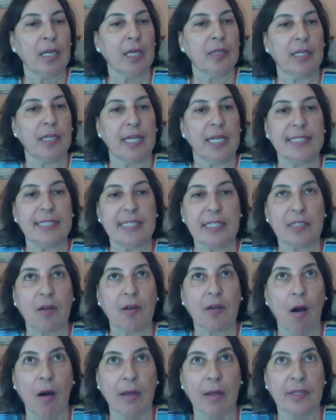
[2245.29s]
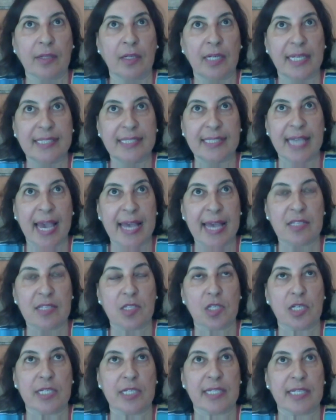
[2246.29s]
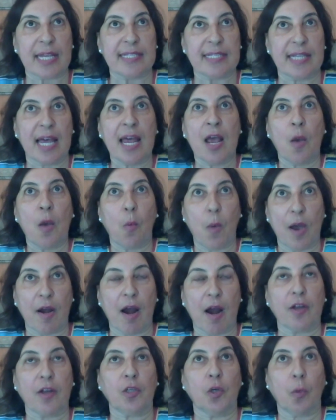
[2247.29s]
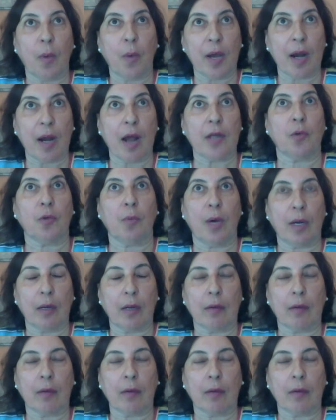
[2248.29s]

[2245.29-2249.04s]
The lady answers and said, where are you? Where are you? Where?